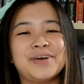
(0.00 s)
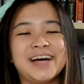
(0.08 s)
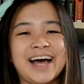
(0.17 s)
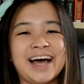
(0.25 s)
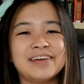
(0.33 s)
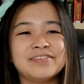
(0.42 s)
but
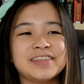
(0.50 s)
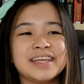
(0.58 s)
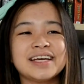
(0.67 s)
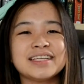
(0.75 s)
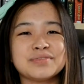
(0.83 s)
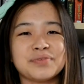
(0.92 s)
I
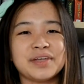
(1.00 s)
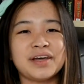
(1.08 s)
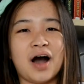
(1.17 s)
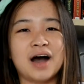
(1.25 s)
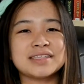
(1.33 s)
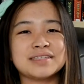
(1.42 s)
think it's
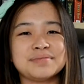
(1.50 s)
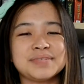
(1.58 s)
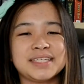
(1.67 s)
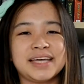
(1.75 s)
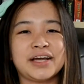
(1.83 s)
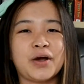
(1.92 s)
really awesome
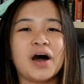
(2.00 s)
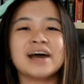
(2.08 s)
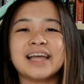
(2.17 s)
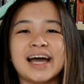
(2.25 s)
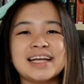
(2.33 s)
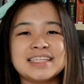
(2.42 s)
to like go
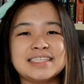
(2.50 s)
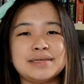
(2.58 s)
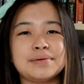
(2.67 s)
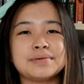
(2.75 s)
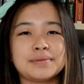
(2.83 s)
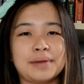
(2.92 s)
online and
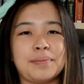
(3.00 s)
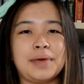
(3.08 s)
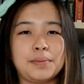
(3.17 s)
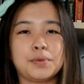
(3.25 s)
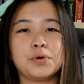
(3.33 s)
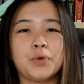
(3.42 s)
see like
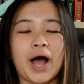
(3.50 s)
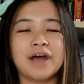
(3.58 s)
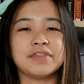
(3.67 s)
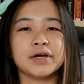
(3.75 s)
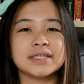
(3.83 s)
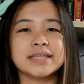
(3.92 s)
people who
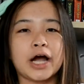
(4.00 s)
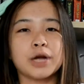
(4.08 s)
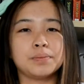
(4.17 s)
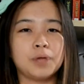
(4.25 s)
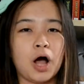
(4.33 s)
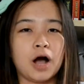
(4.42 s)
have their
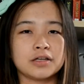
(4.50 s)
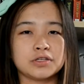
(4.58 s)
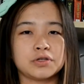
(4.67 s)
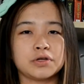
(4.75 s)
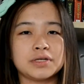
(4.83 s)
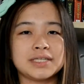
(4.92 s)
entire blogs
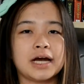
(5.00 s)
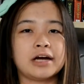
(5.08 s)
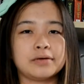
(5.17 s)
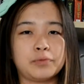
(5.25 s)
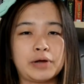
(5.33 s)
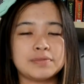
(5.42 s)
or their
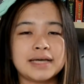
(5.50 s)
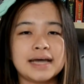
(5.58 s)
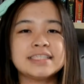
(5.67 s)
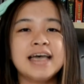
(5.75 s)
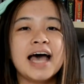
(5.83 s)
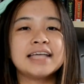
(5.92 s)
entire websites